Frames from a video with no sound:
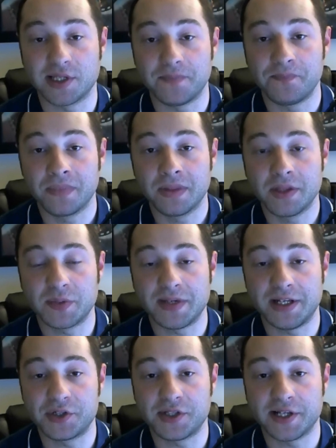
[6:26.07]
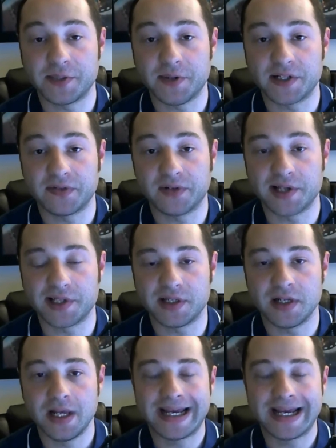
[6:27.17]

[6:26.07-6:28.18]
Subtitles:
and this will be an interesting experience for us and